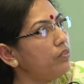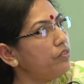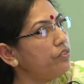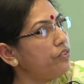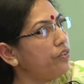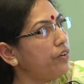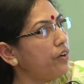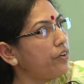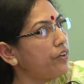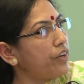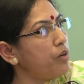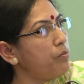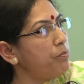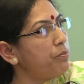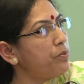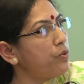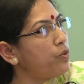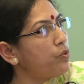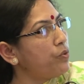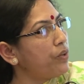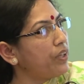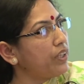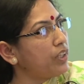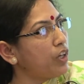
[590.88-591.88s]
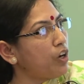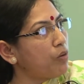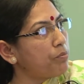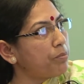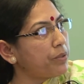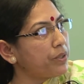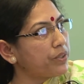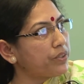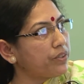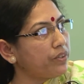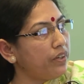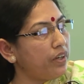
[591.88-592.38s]
for improving the
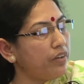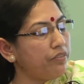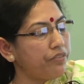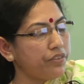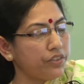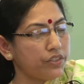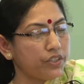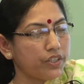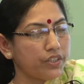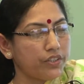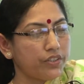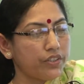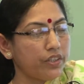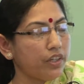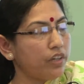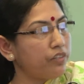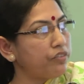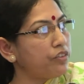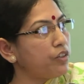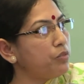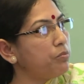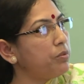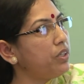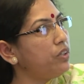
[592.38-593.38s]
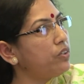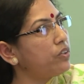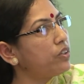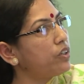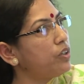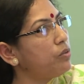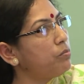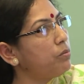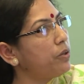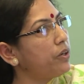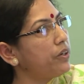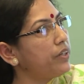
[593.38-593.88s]
operational efficiency of urban
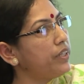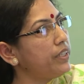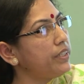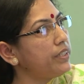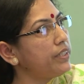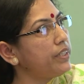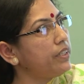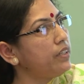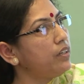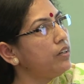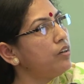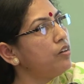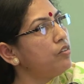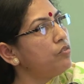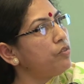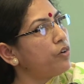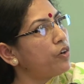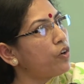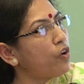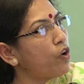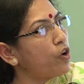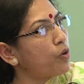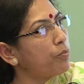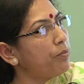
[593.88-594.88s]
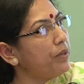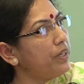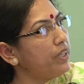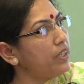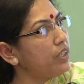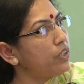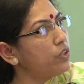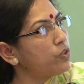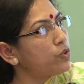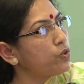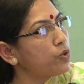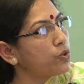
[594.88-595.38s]
local bodies, for
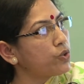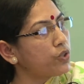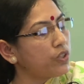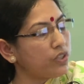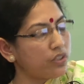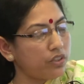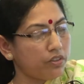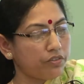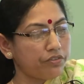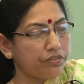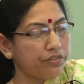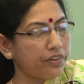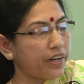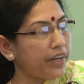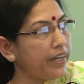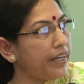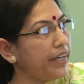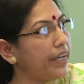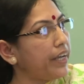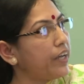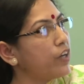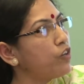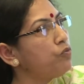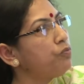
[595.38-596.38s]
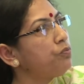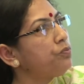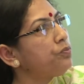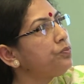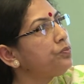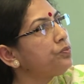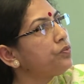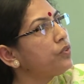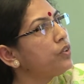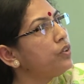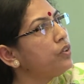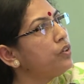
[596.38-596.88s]
augmenting sources of funding,
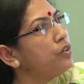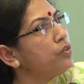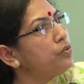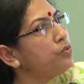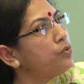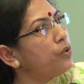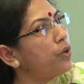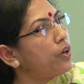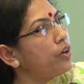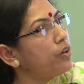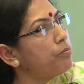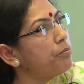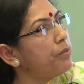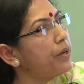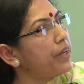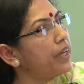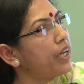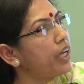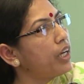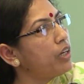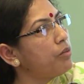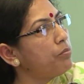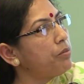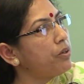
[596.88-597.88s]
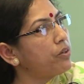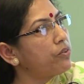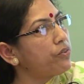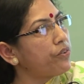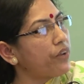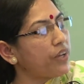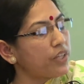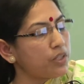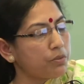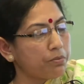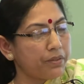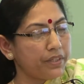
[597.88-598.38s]
for bringing about
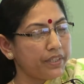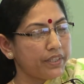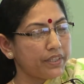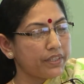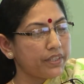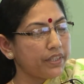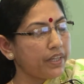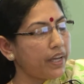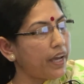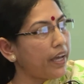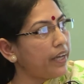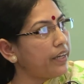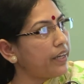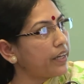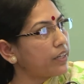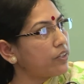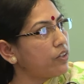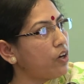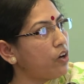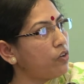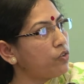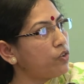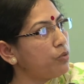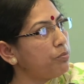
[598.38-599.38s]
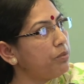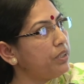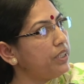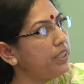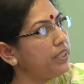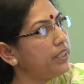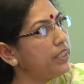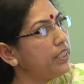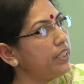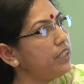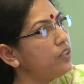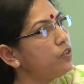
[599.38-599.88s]
transparency and
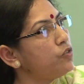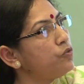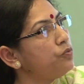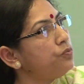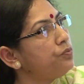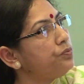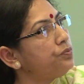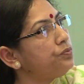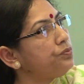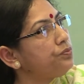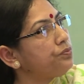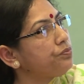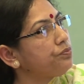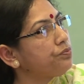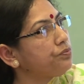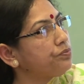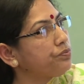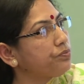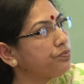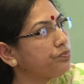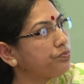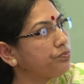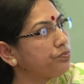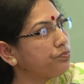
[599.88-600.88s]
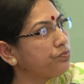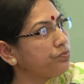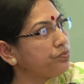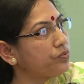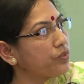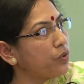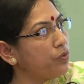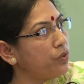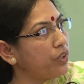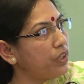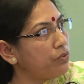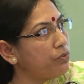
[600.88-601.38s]
accountability,
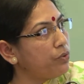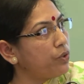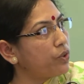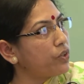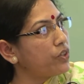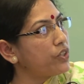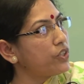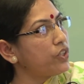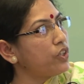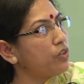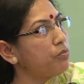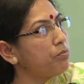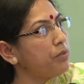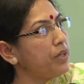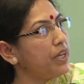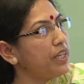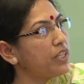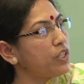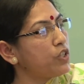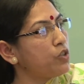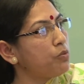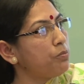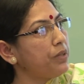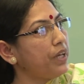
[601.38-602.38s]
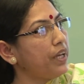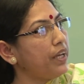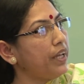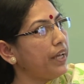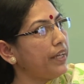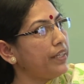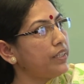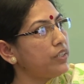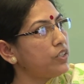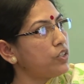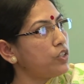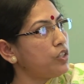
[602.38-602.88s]
with a focus on BSUP
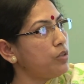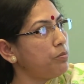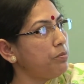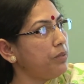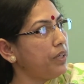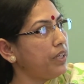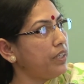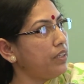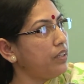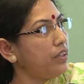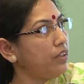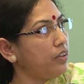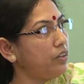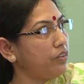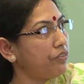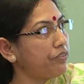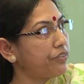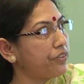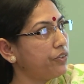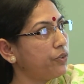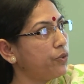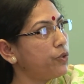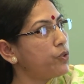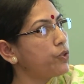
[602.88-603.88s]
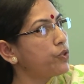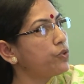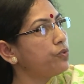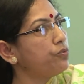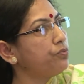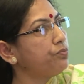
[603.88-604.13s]
and IIHS-UC of course.